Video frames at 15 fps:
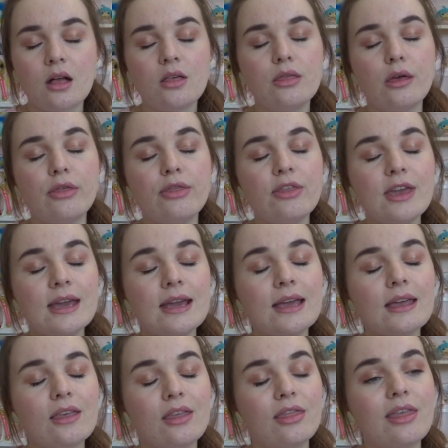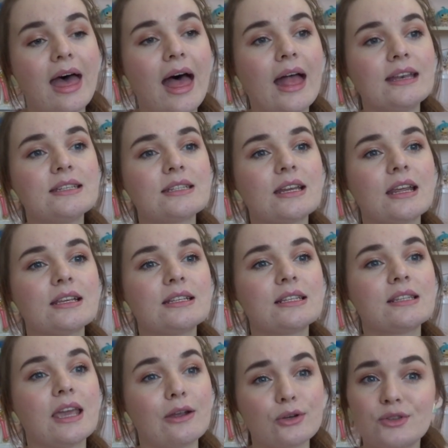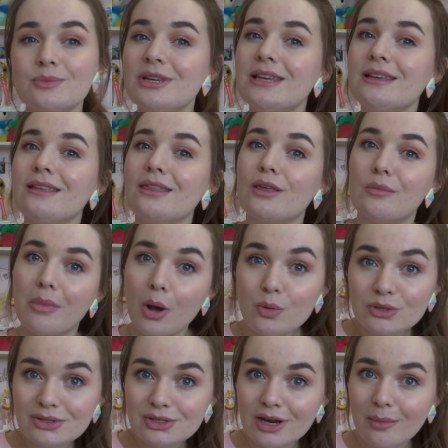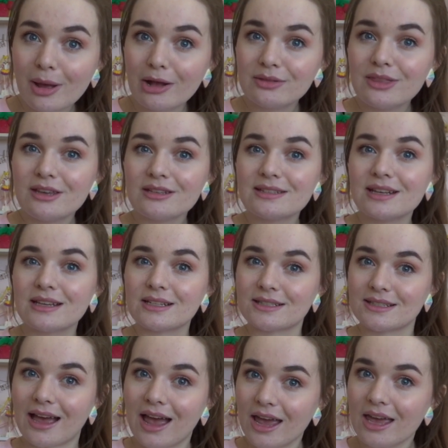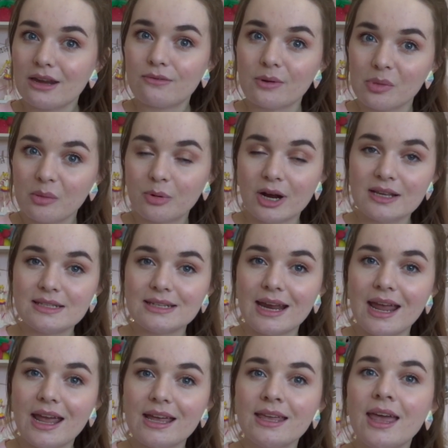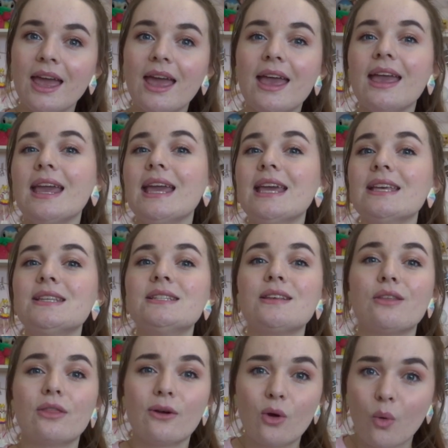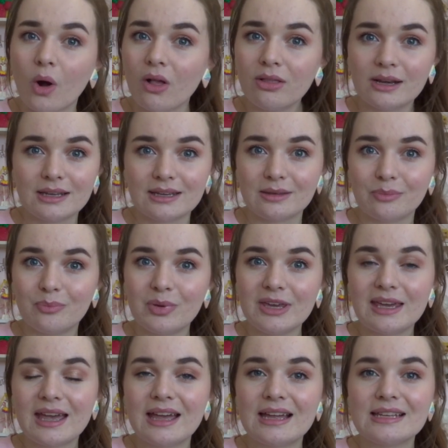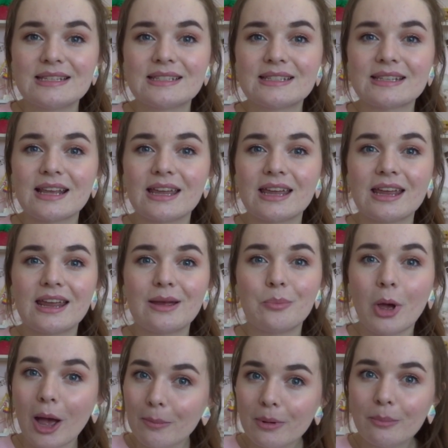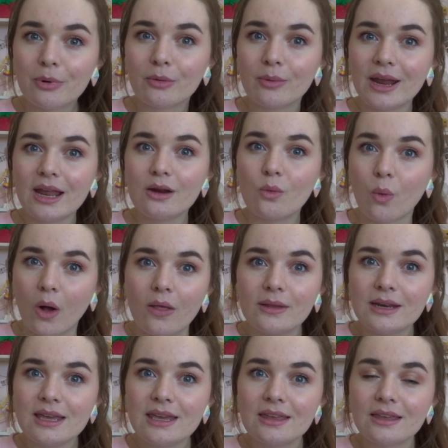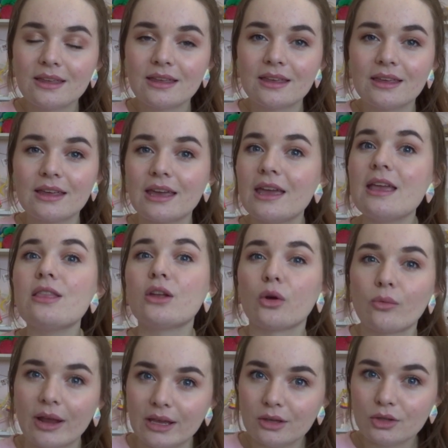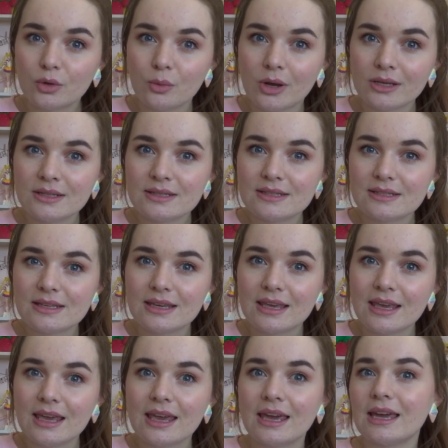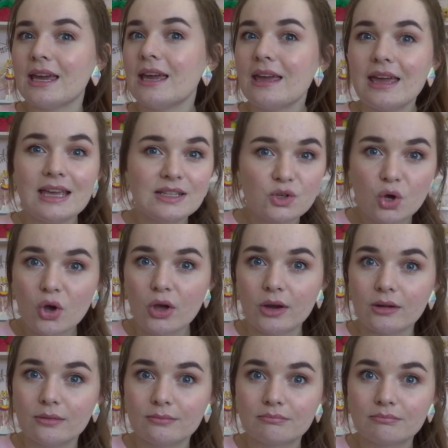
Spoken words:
The thing that scares me the most about this, aside from the price tag, is the quality, because pop-up parade quality in their regular ones is good.